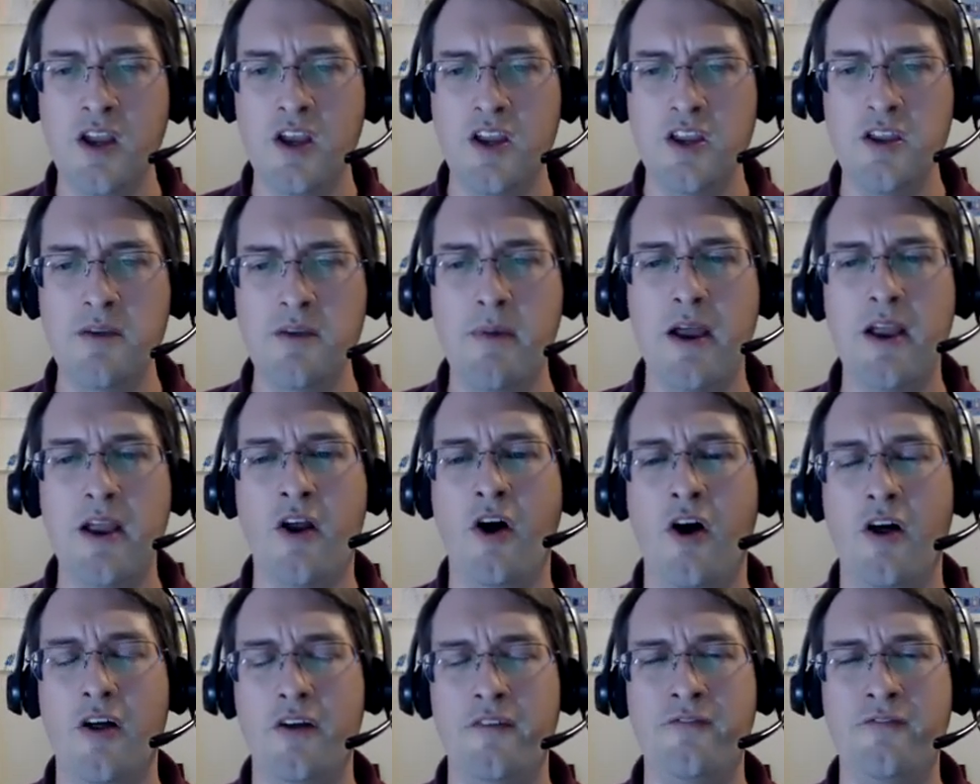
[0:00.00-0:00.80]
You might
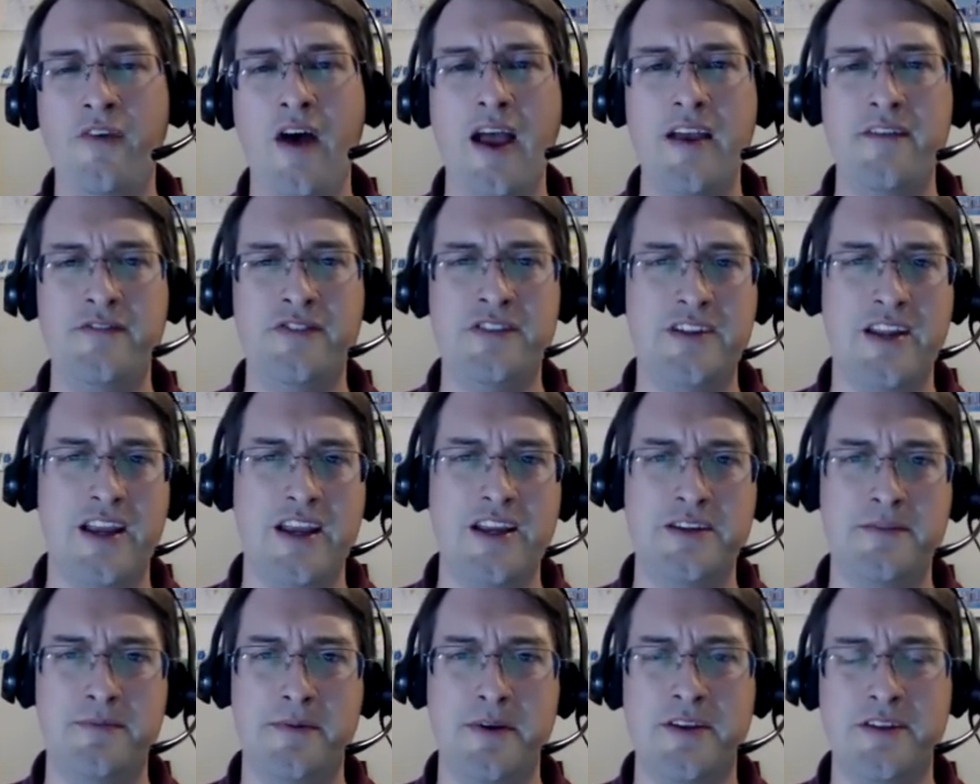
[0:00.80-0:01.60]
call it
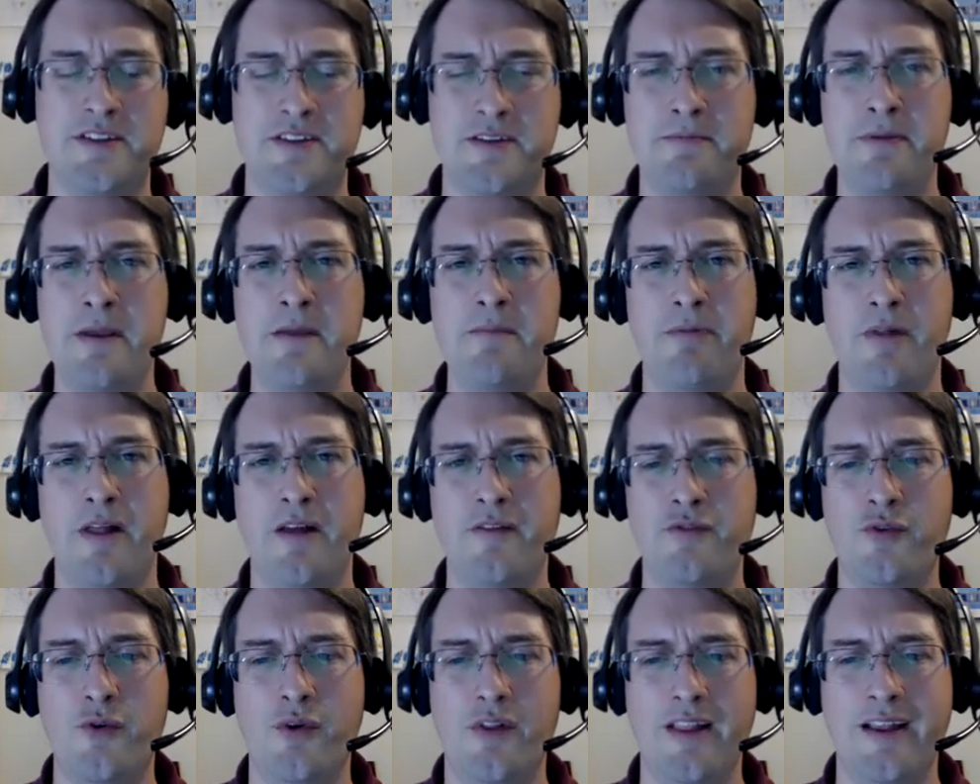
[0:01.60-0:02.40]
five-stage because the people
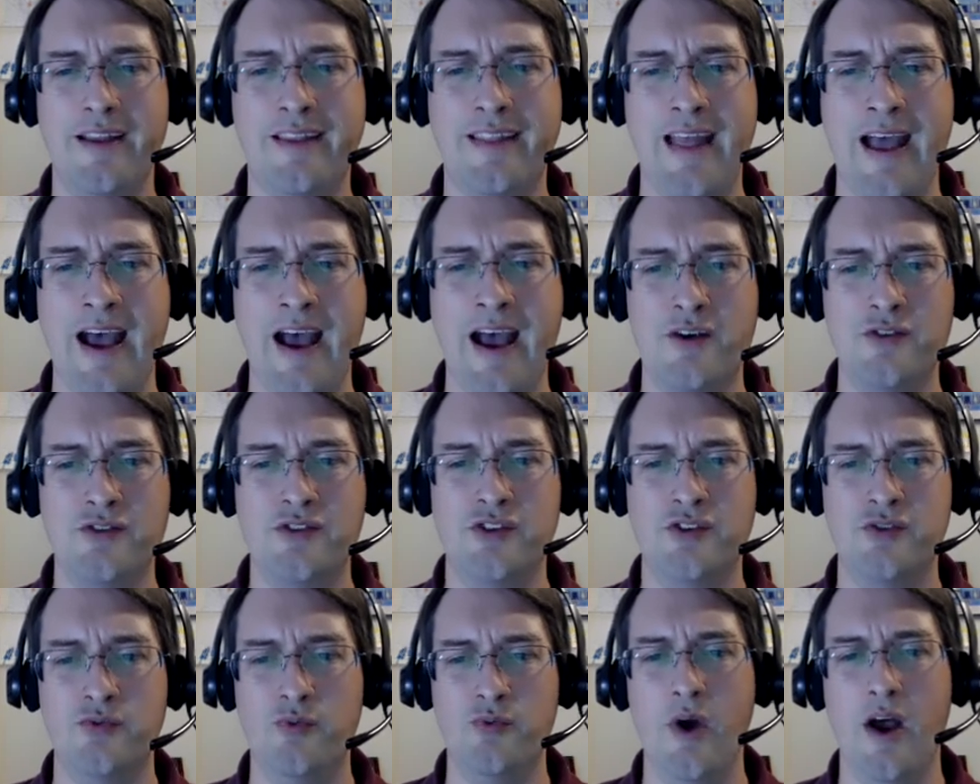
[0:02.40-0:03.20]
have to elect a
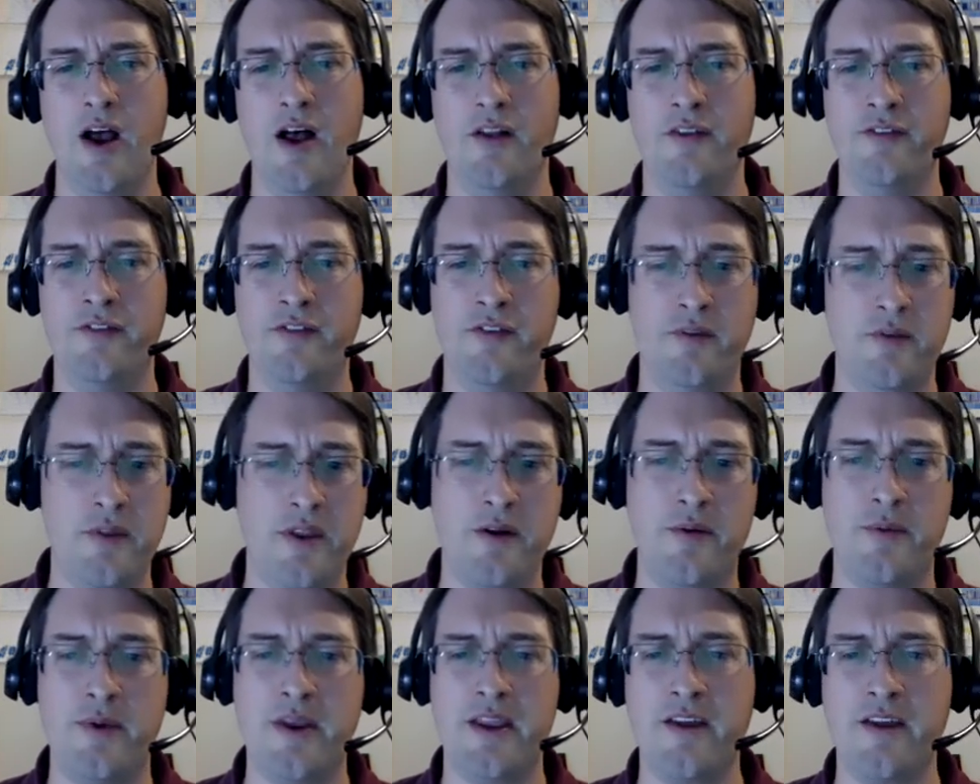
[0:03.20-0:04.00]
House as well. So
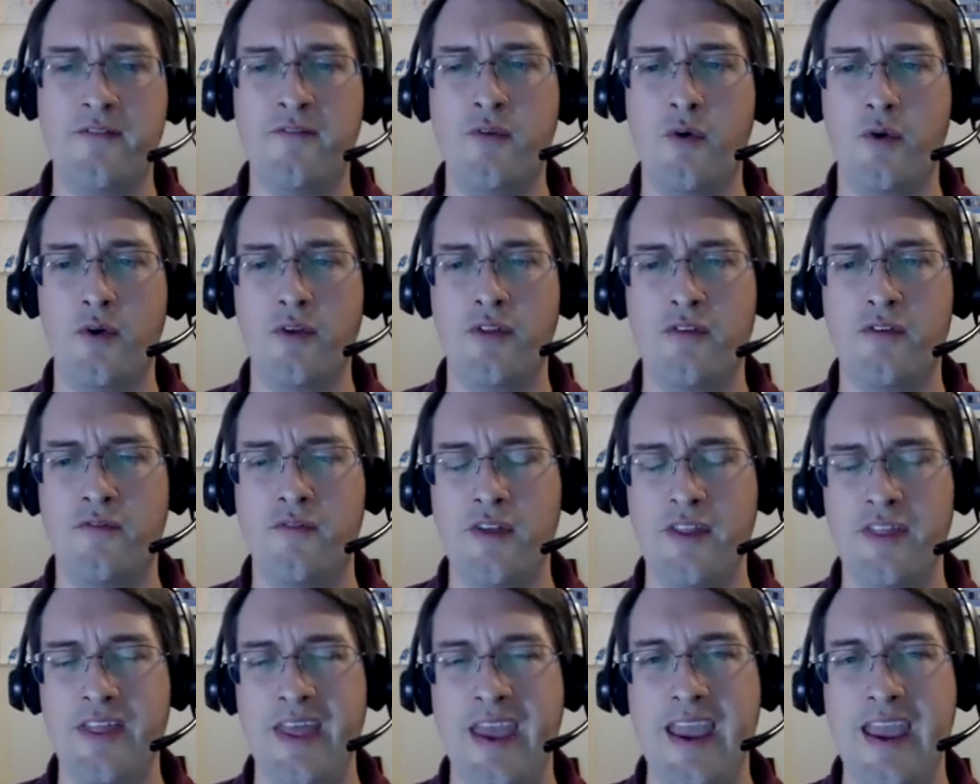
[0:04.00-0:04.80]
there we get fourth or
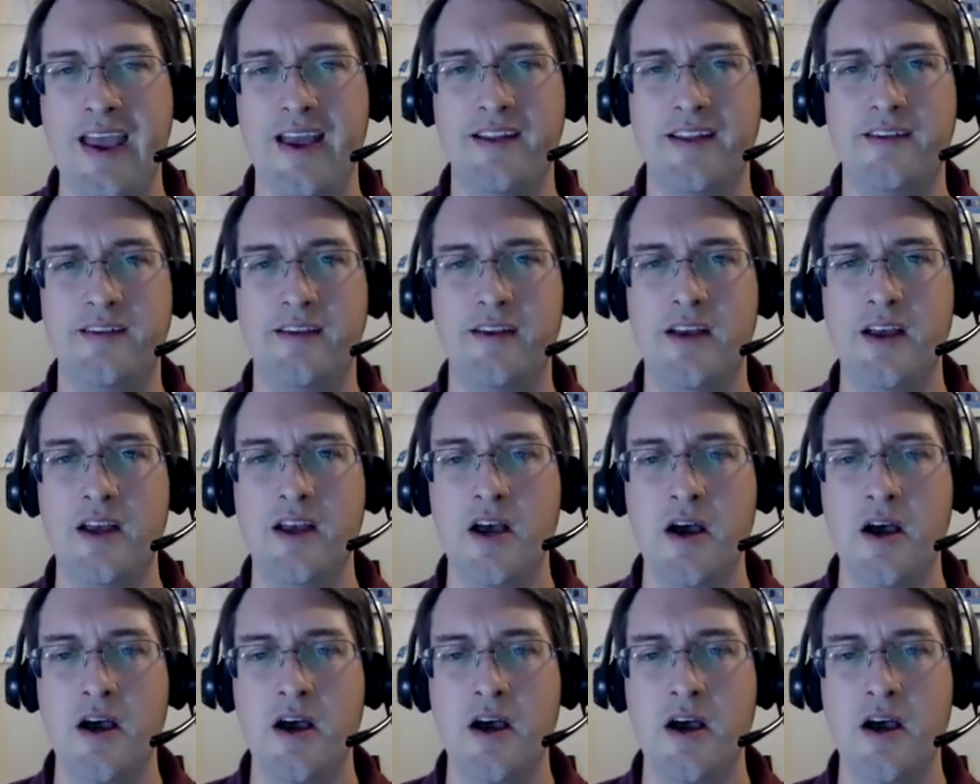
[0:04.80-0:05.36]
fifth hand.